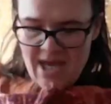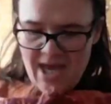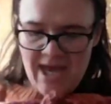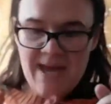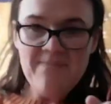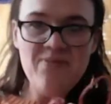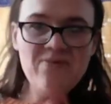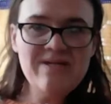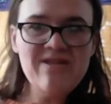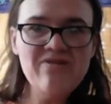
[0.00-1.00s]
and
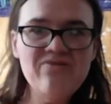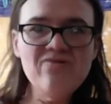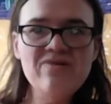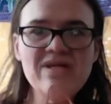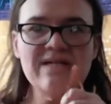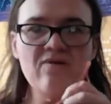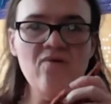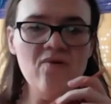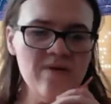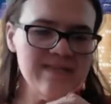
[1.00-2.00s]
put it through the little
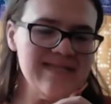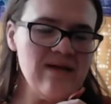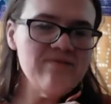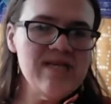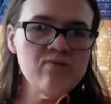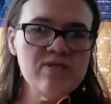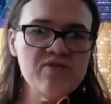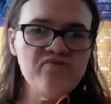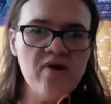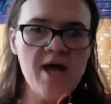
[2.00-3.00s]
holes. Now, this was
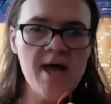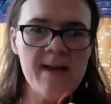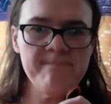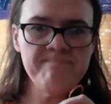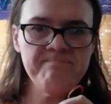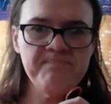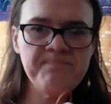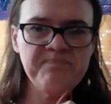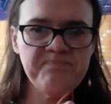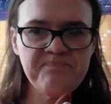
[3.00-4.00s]
from,
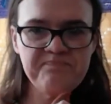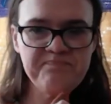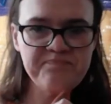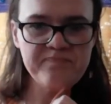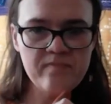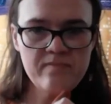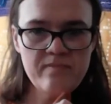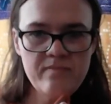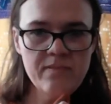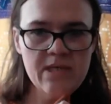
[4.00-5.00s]

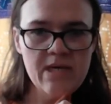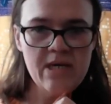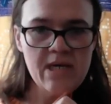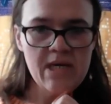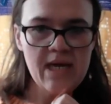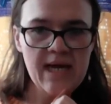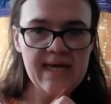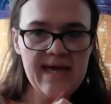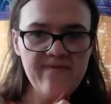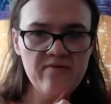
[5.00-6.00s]
I
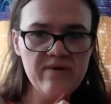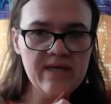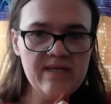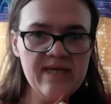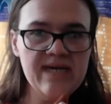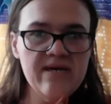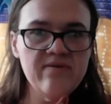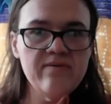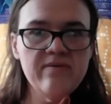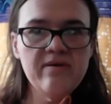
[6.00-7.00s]
have it written
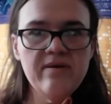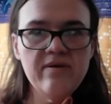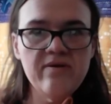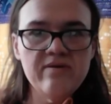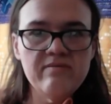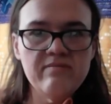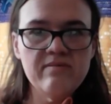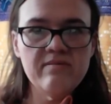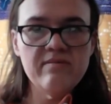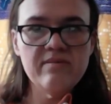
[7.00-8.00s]
down, or
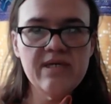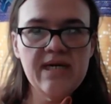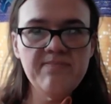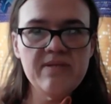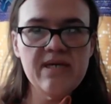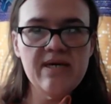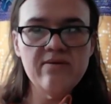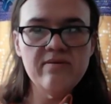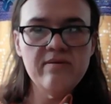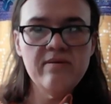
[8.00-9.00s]
typed down,